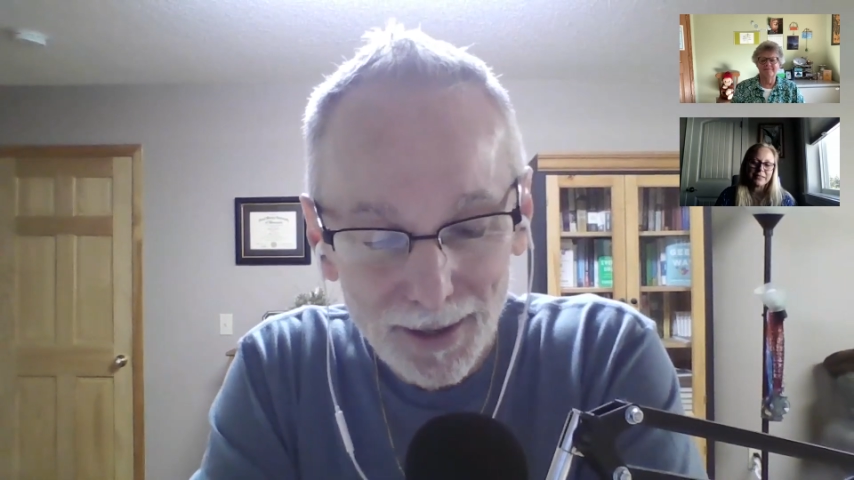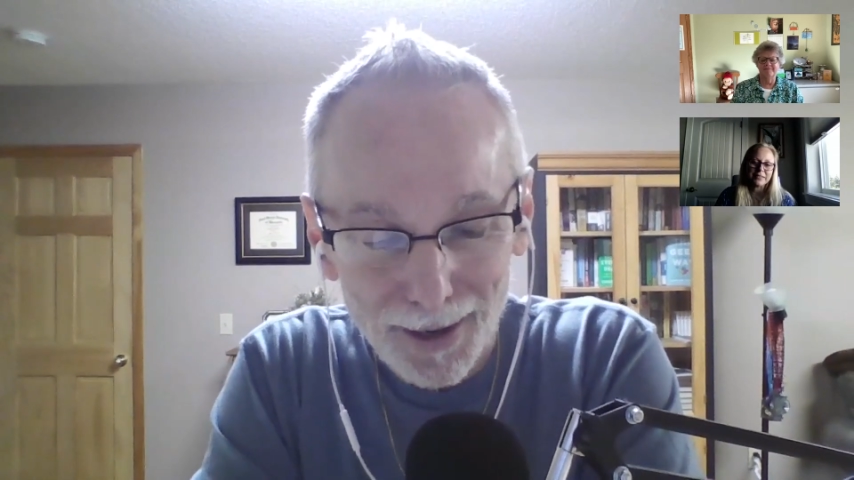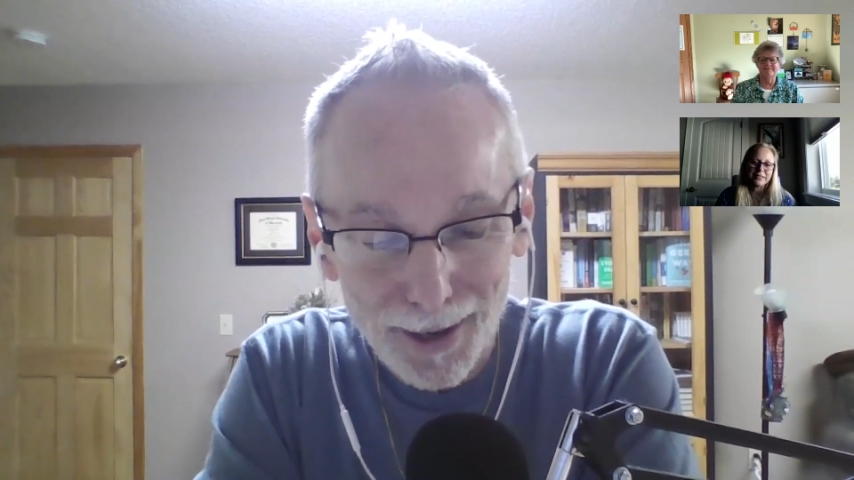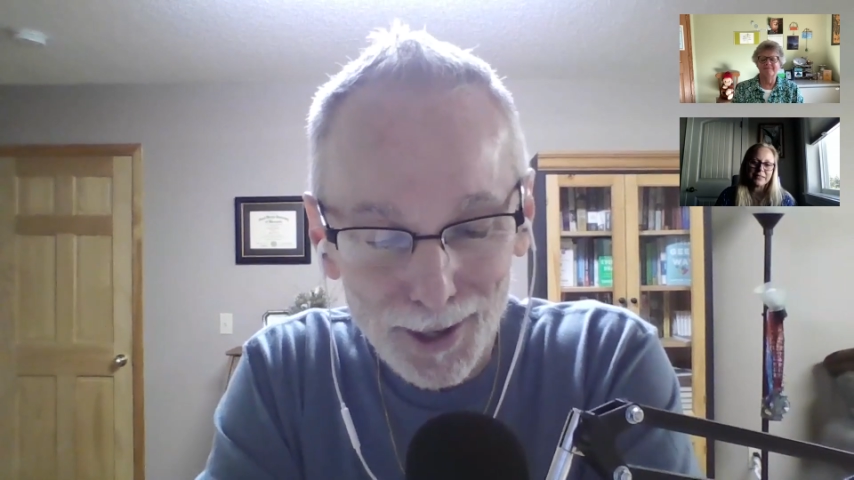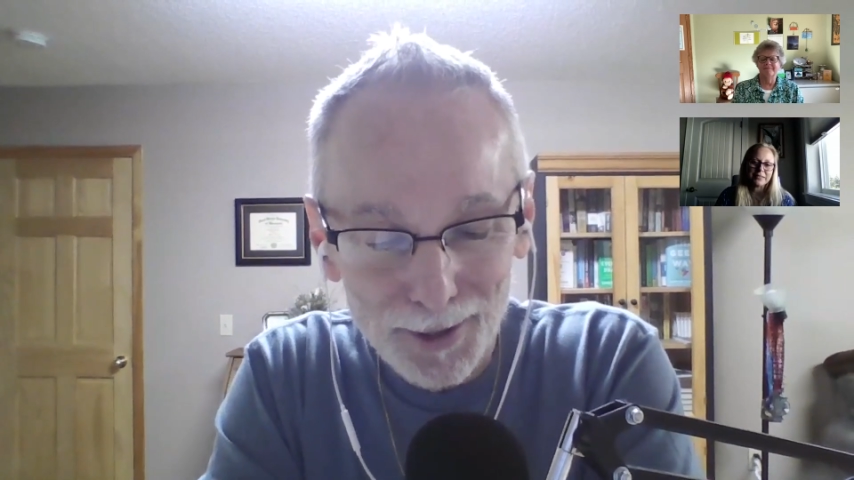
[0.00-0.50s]

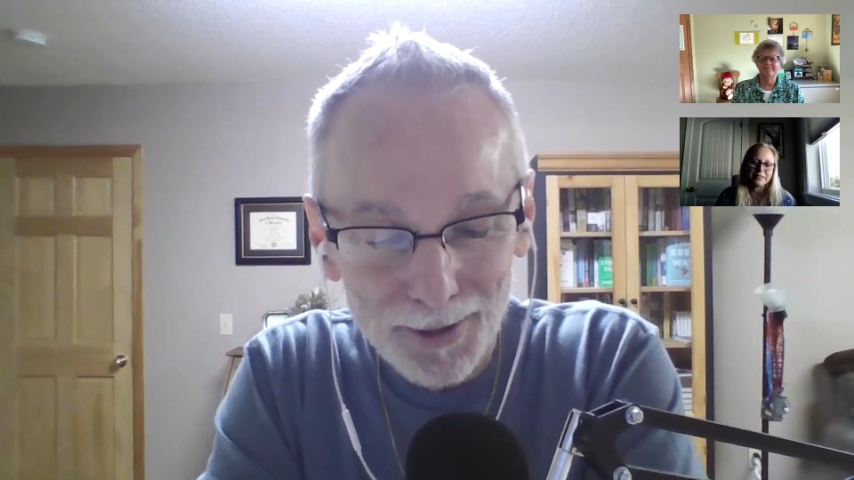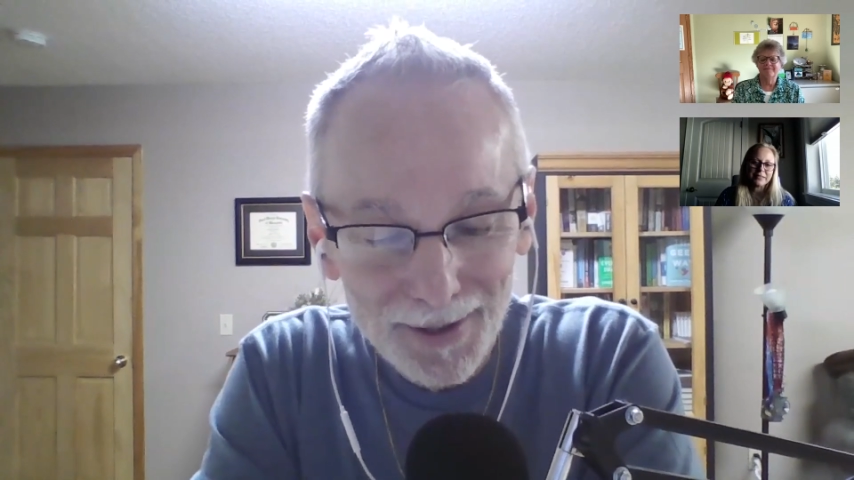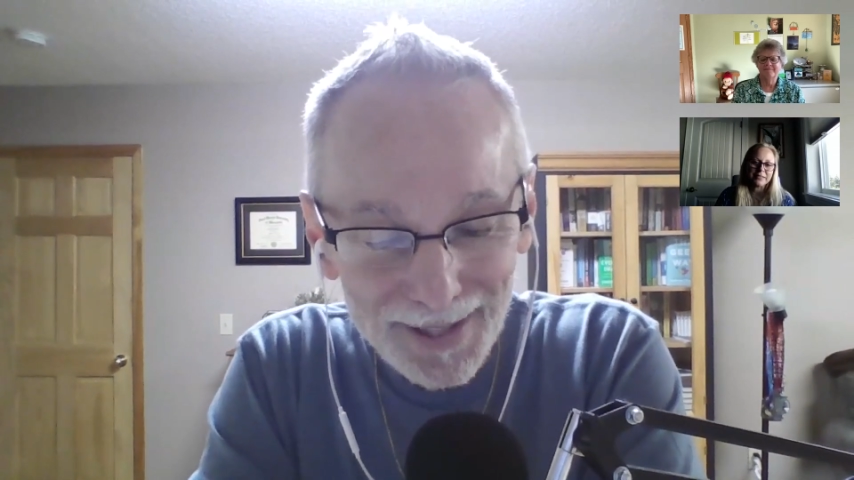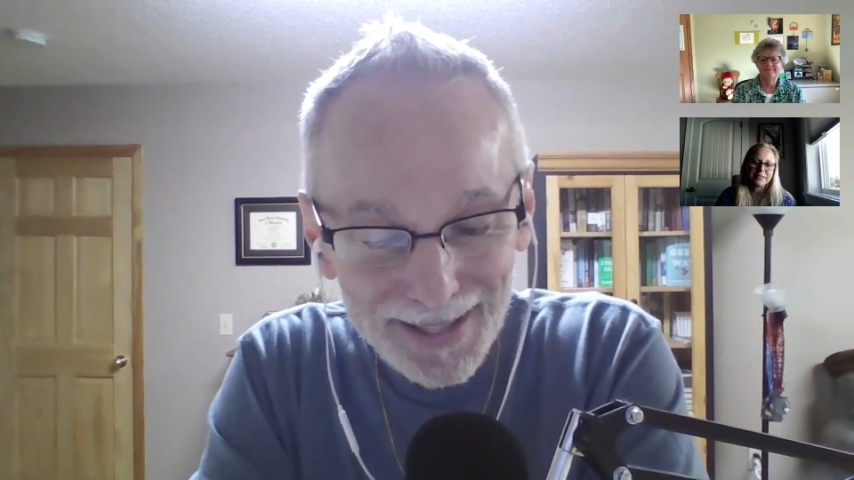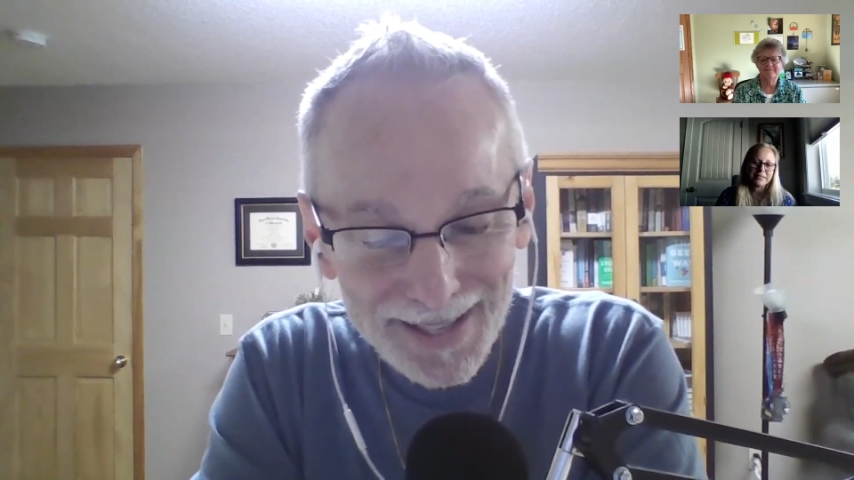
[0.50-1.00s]
Our
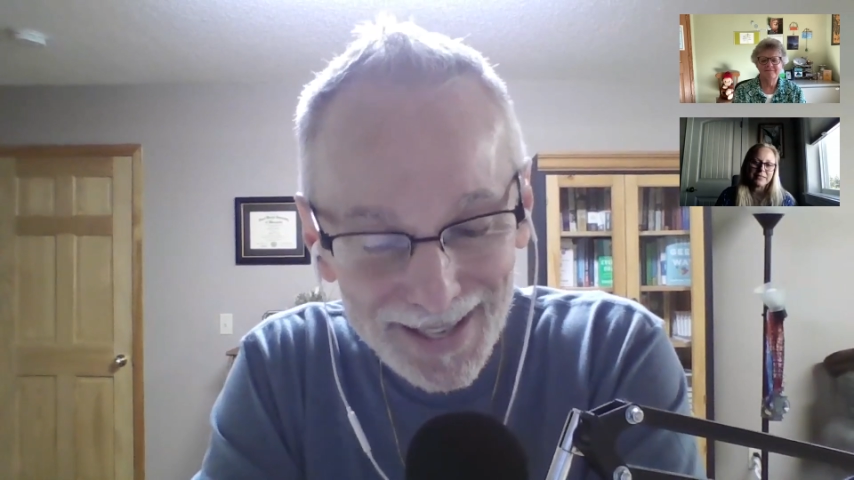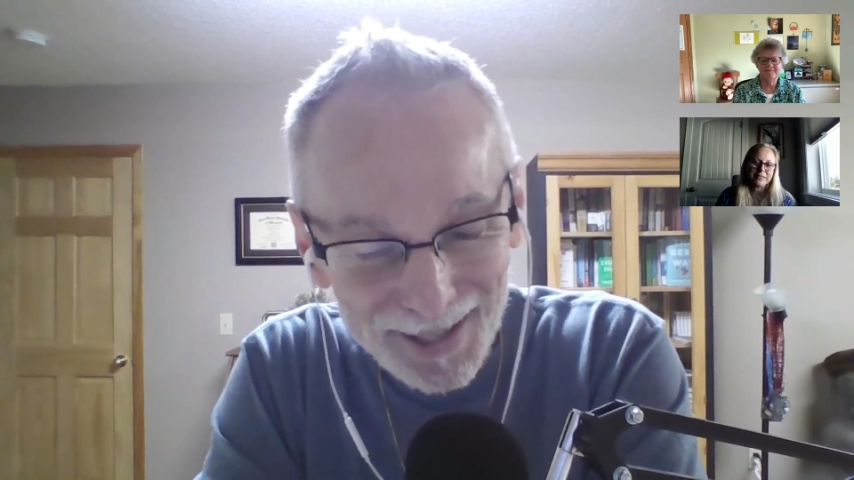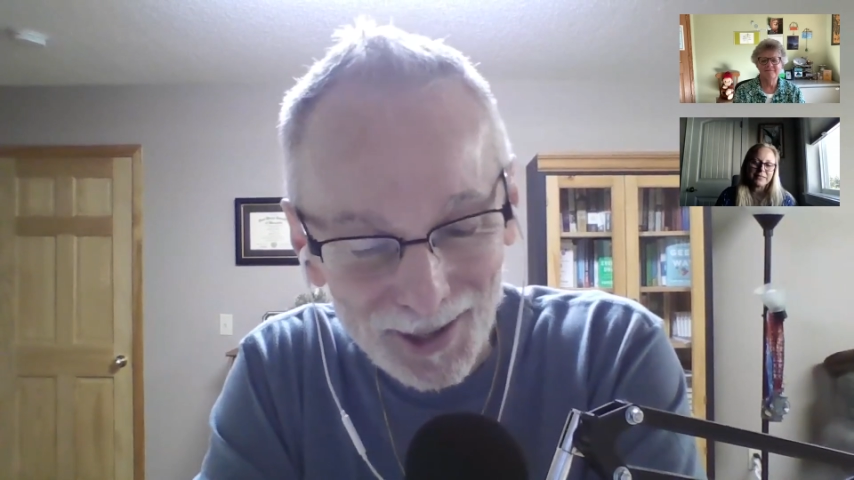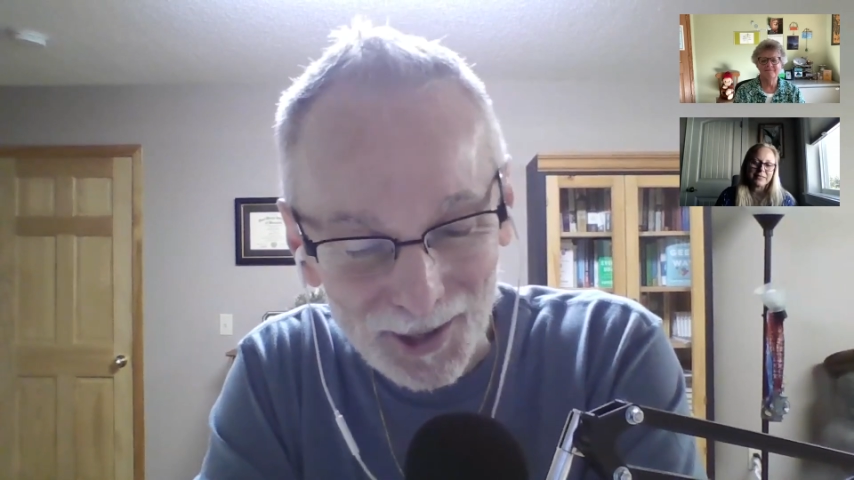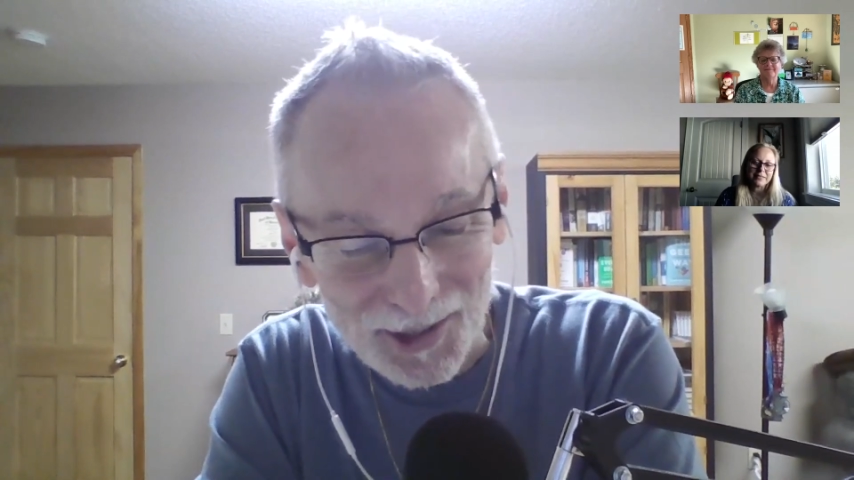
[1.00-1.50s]

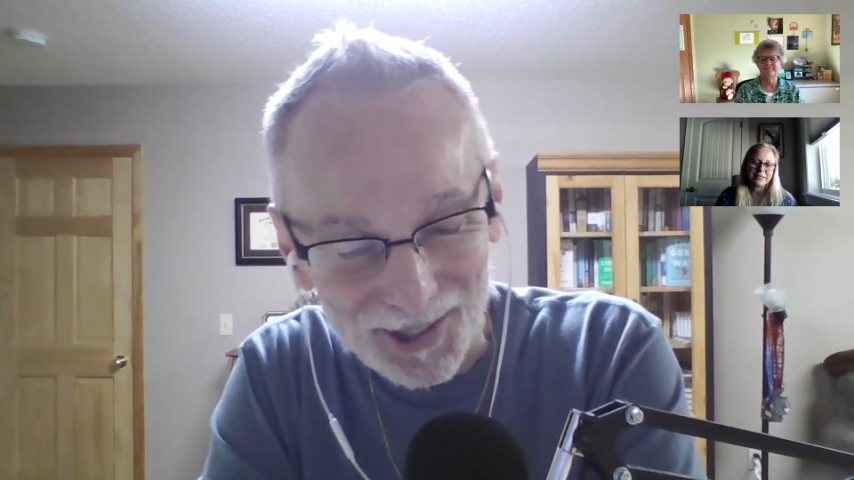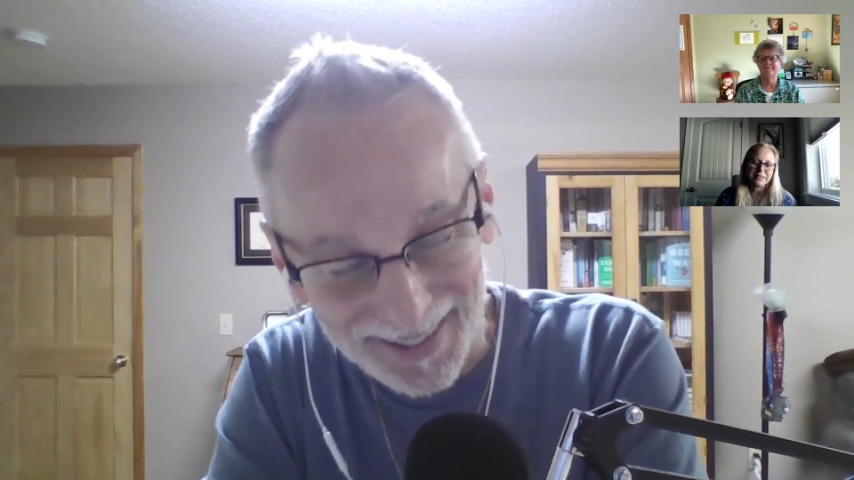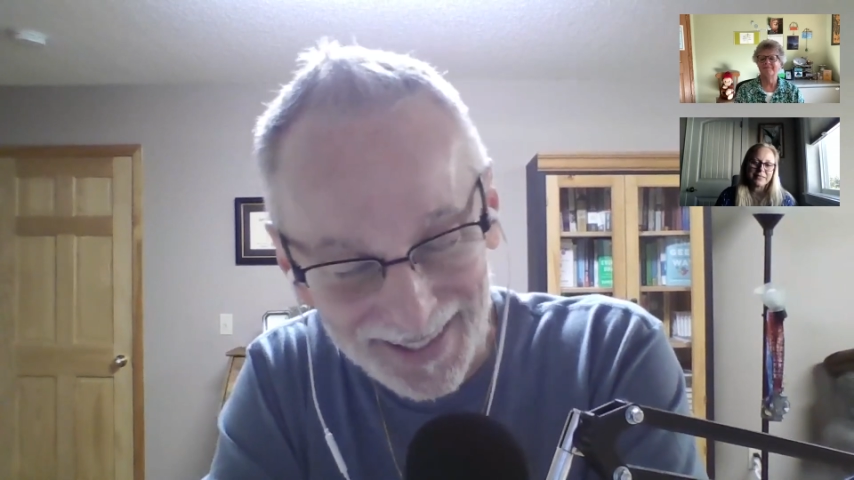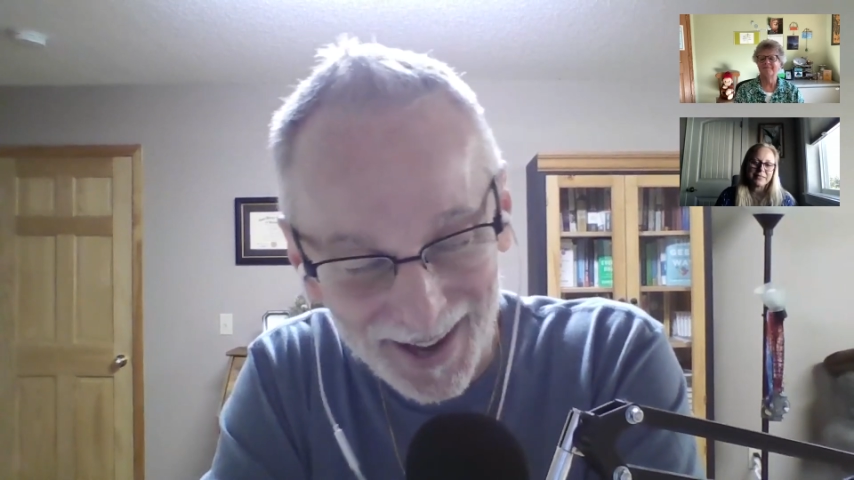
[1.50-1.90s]
Neeners,